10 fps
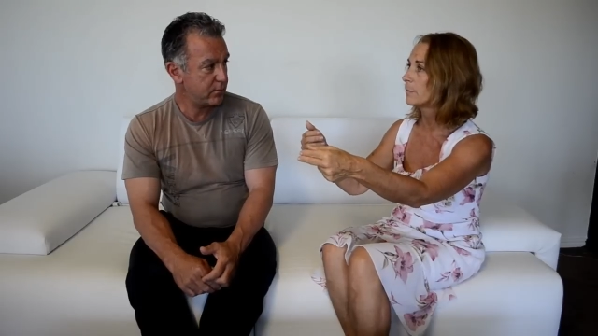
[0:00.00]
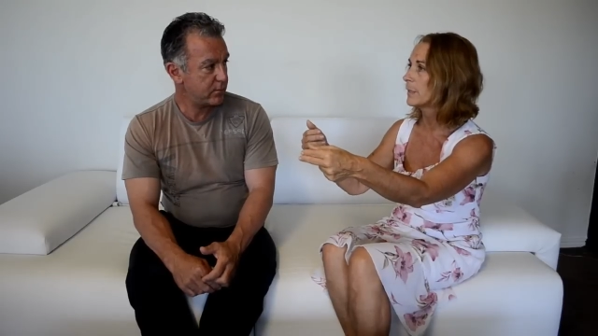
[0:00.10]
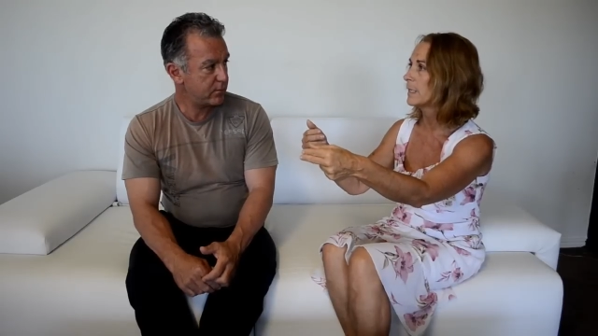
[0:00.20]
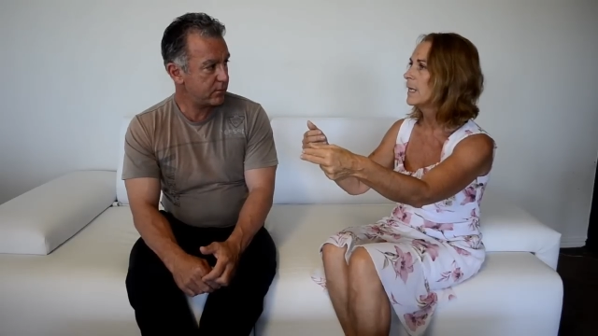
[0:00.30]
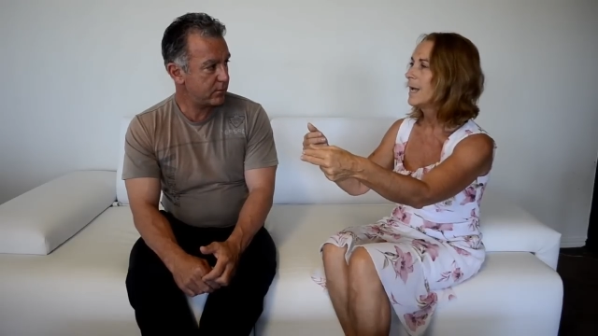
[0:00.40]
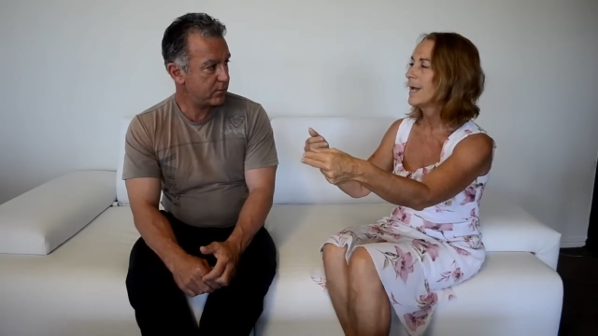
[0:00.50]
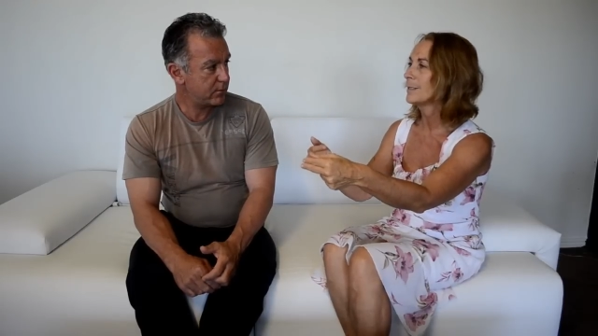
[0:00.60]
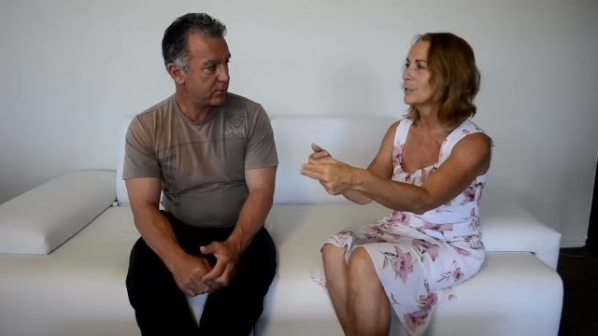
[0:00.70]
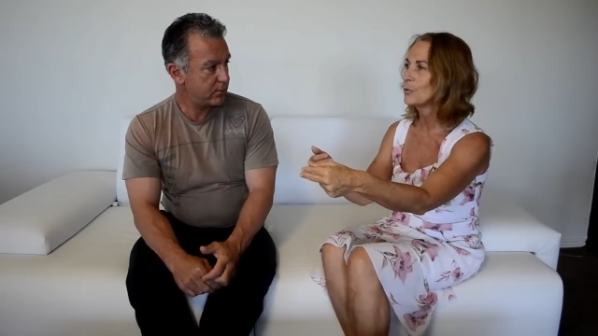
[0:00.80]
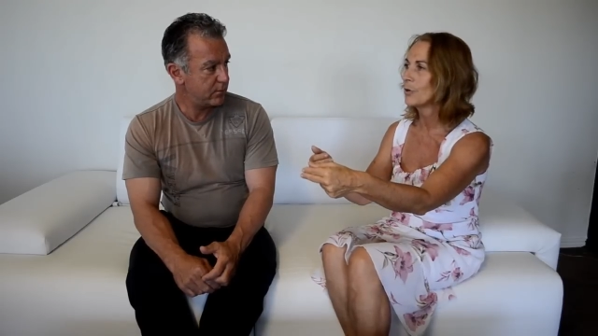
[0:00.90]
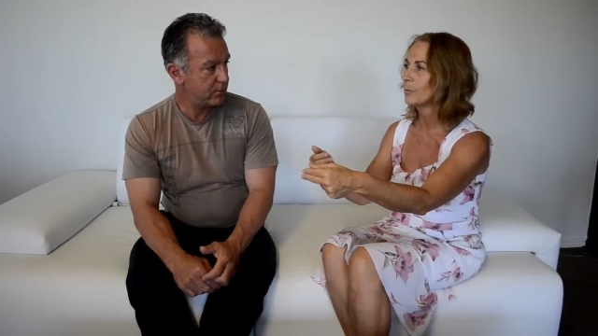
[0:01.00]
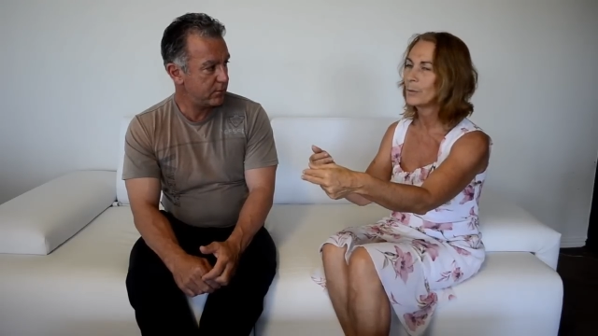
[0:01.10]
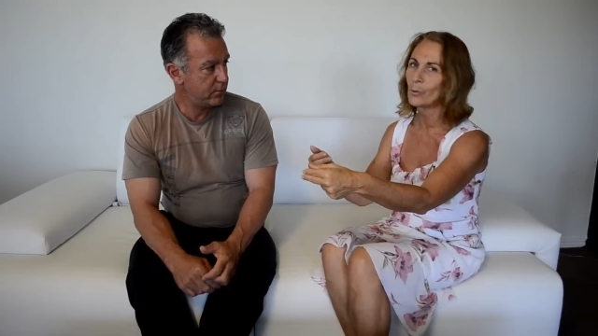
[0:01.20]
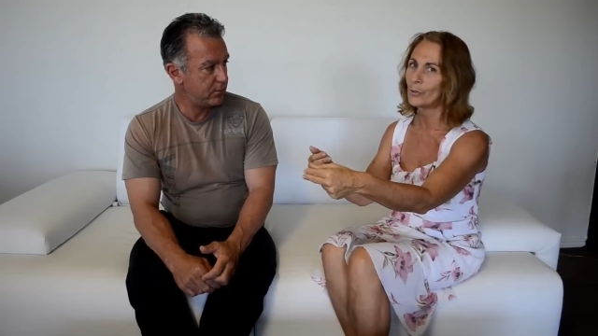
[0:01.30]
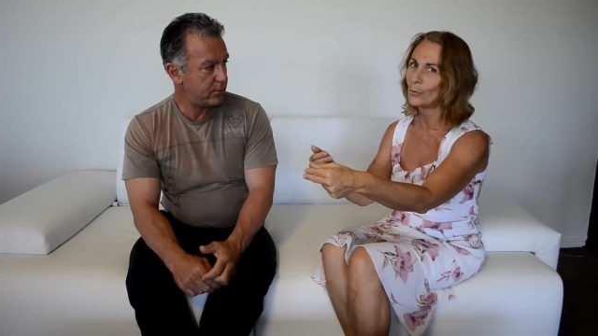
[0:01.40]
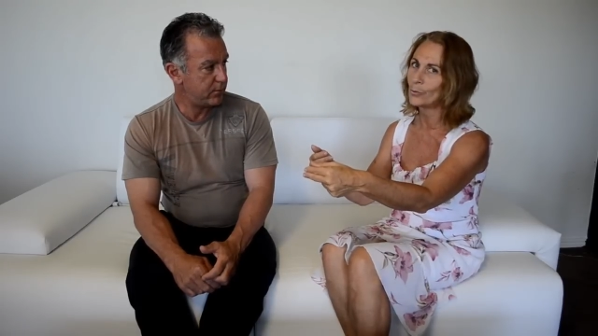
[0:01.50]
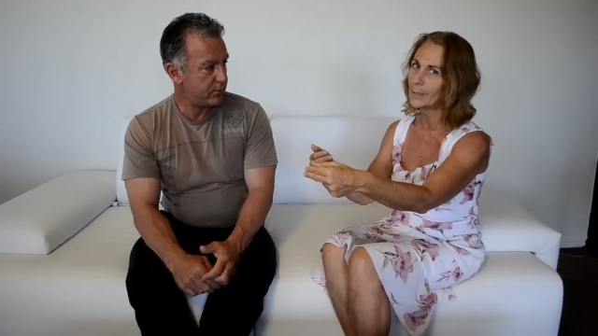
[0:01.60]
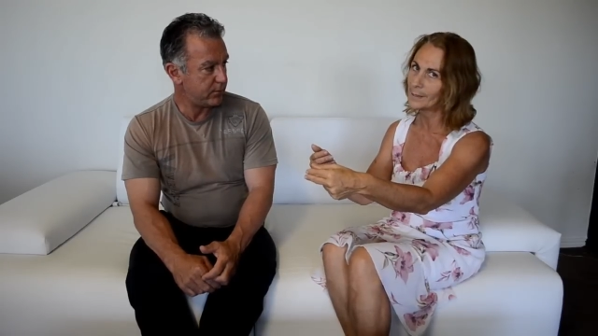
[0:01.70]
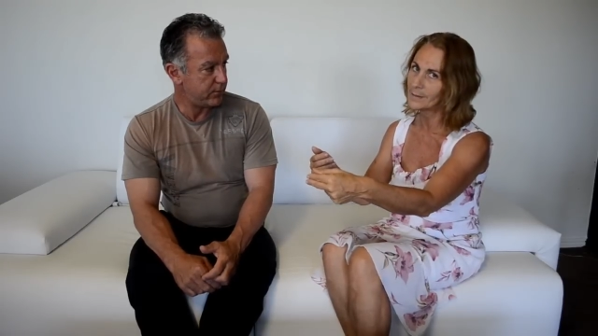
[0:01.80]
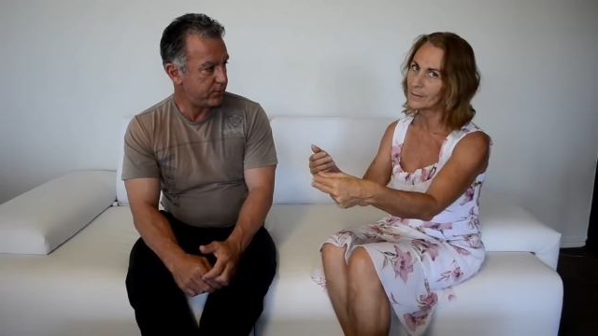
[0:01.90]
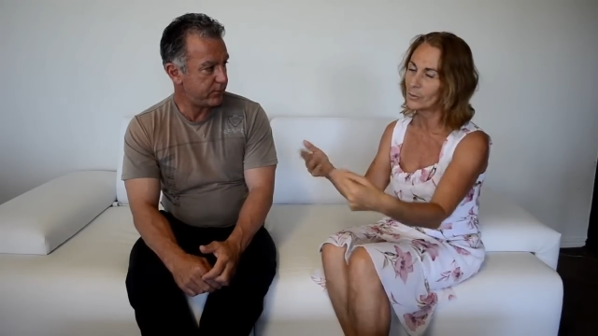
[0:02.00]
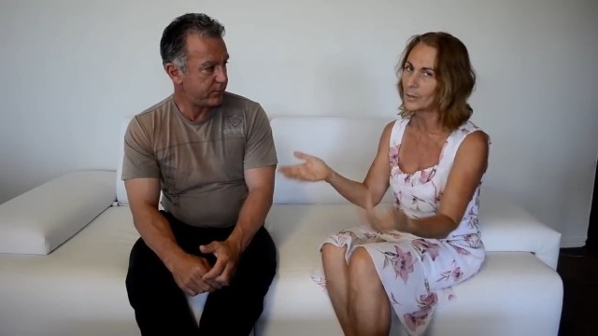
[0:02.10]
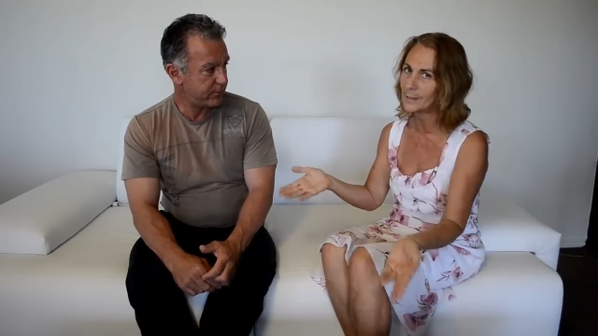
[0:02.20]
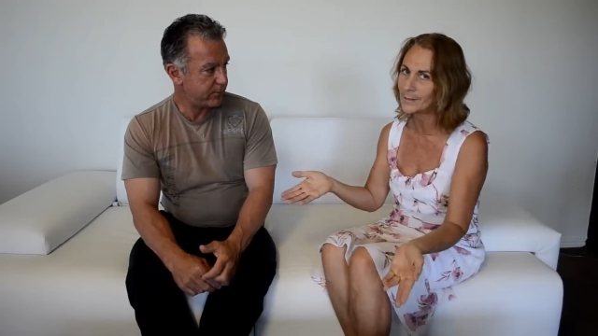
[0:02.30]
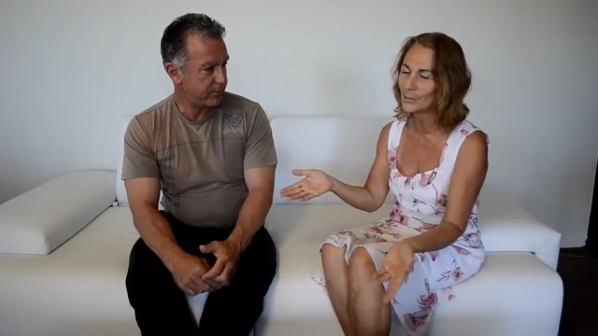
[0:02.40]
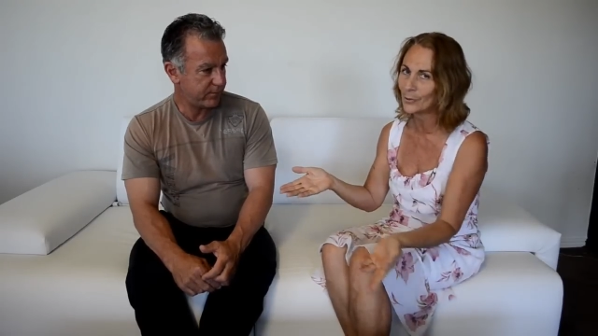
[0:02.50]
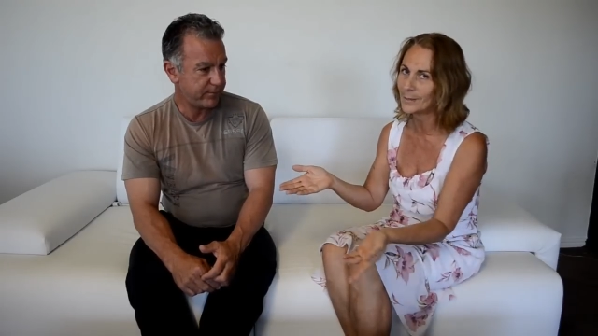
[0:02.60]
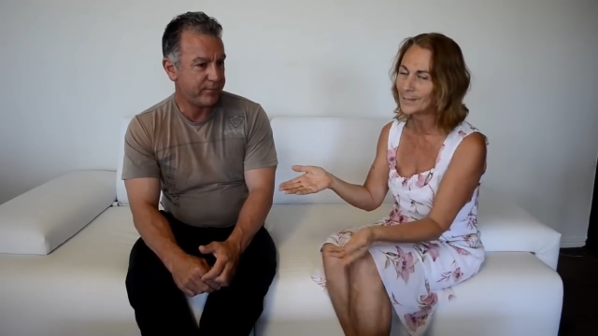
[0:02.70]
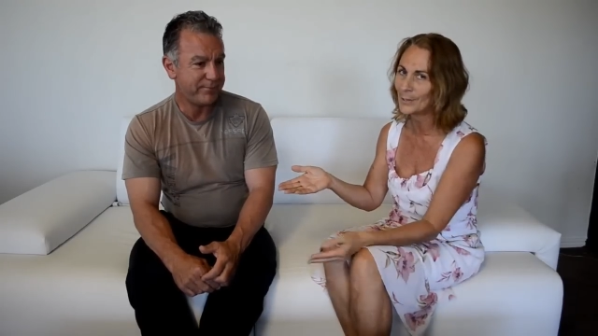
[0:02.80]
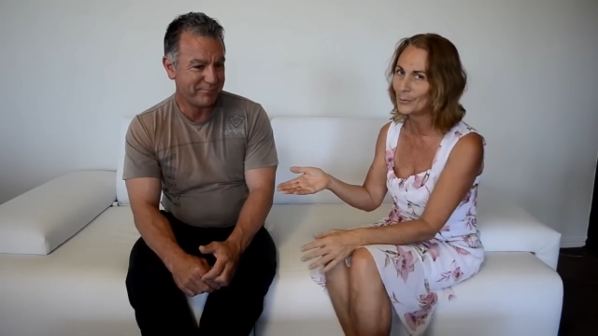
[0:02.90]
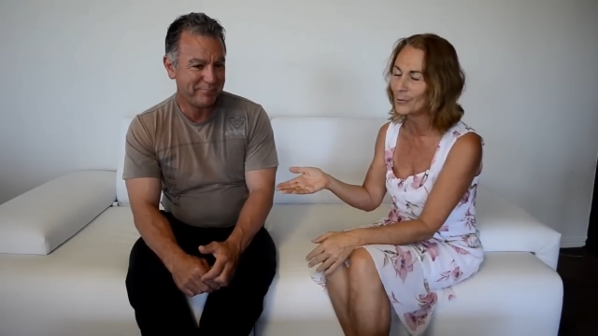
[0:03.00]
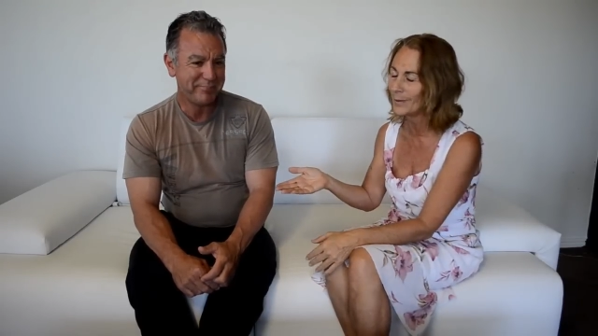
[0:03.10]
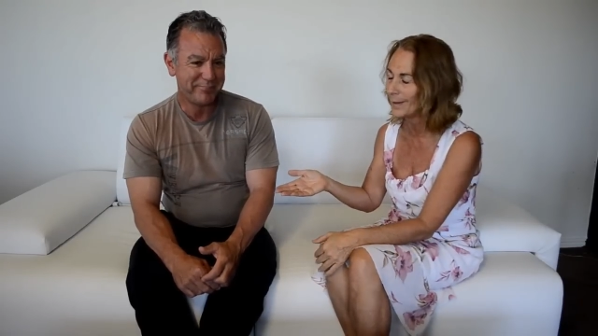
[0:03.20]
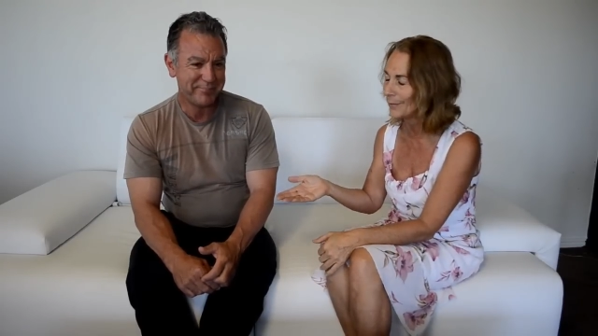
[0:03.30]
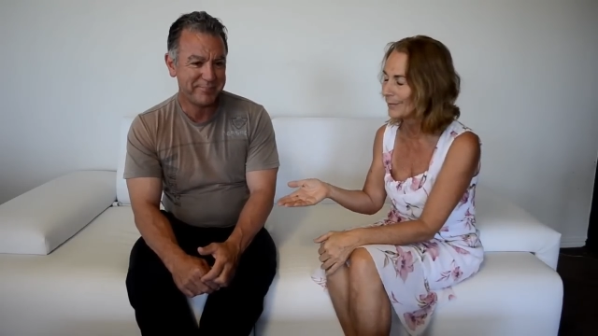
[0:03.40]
Speaker 1: have been. And it's not. We weren't all kings and queens. Sorry to tell you all that.